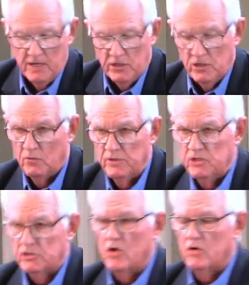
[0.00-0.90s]
You know, when you
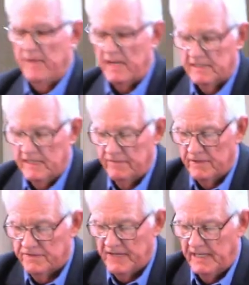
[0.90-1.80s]
talk about giving
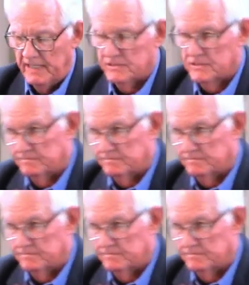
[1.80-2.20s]
thanks,